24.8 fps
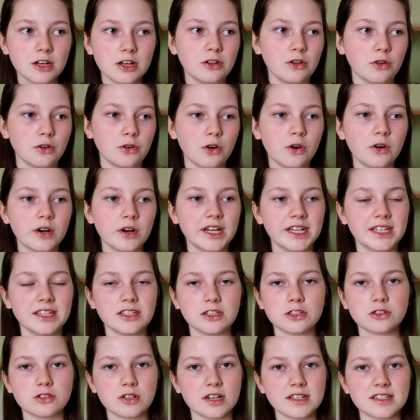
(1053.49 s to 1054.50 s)
you're not in
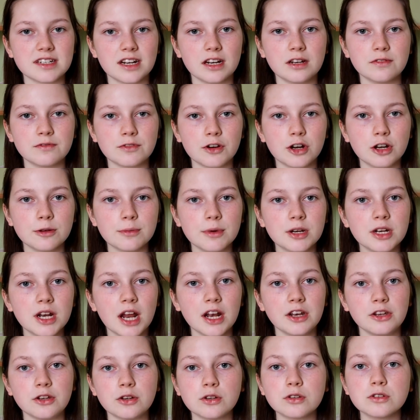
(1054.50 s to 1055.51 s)
a stressed out environment
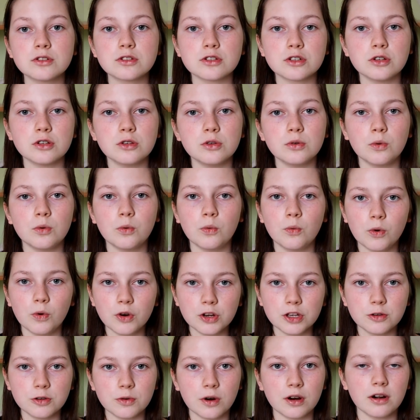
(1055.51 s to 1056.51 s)
and you can do
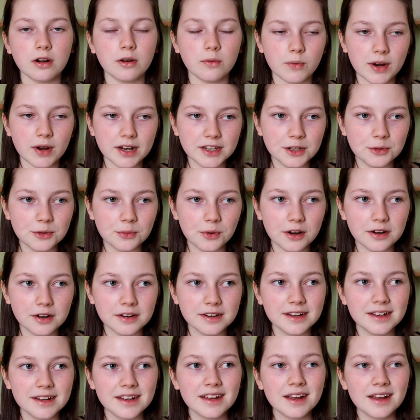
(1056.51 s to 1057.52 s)
what you want when you
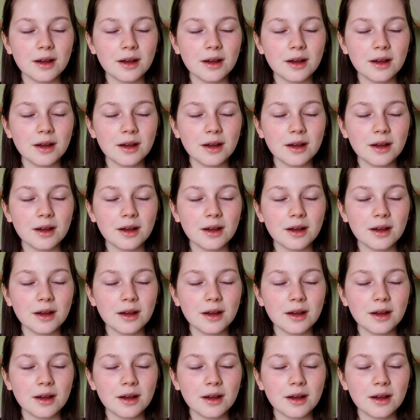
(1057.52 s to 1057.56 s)
want,